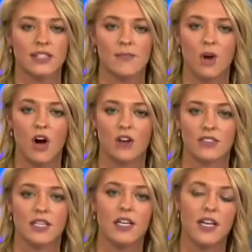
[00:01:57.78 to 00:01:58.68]
and
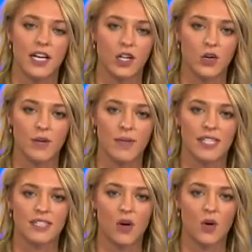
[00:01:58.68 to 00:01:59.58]
bars, including
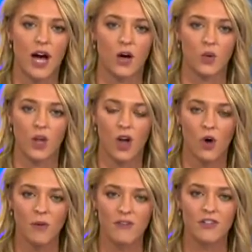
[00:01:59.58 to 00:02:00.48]
Minnesota, who will
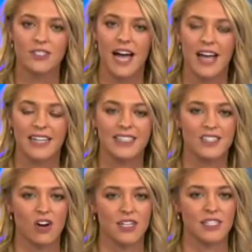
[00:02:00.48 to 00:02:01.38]
open for dine-in
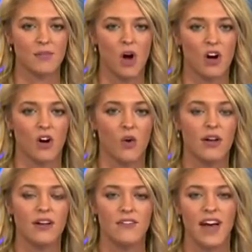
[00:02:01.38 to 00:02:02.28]
starting tomorrow.
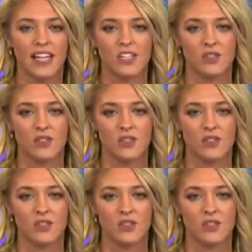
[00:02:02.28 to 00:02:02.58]
Valley News